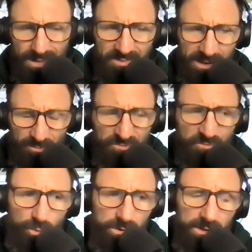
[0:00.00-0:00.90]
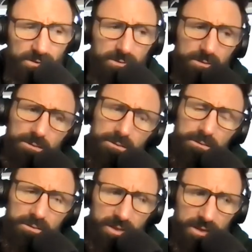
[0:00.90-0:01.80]
I think I was 40
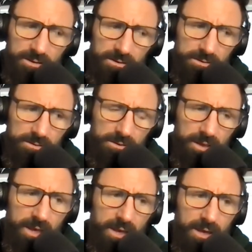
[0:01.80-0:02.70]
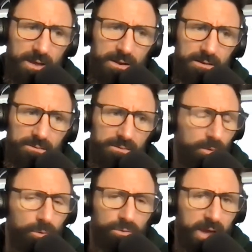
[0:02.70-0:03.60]
then, and the
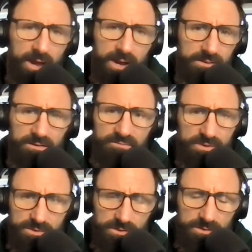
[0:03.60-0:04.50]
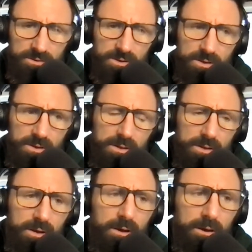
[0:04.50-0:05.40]
old guy in the division.
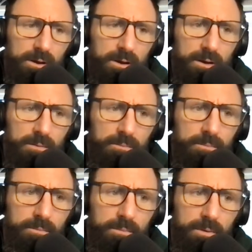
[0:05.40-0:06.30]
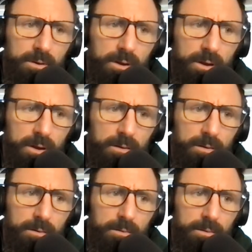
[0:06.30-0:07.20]
Um,
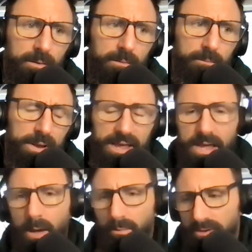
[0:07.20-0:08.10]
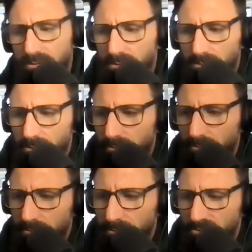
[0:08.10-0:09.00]
but like I would
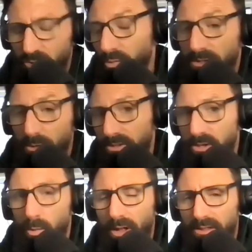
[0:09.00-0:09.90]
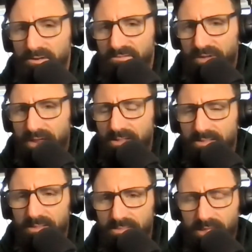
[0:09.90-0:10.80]
do really, really well in an event,
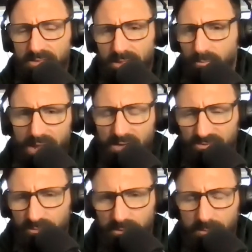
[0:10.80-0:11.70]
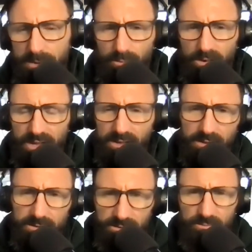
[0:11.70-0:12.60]
and then they would have some of the people like
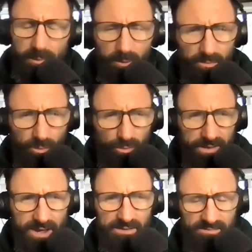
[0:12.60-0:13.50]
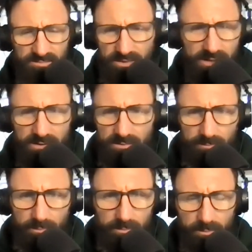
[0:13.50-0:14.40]
you remember all the old cats like
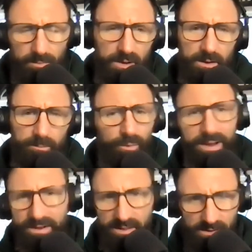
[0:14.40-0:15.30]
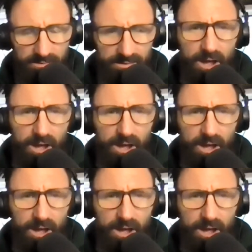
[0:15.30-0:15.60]
Miranda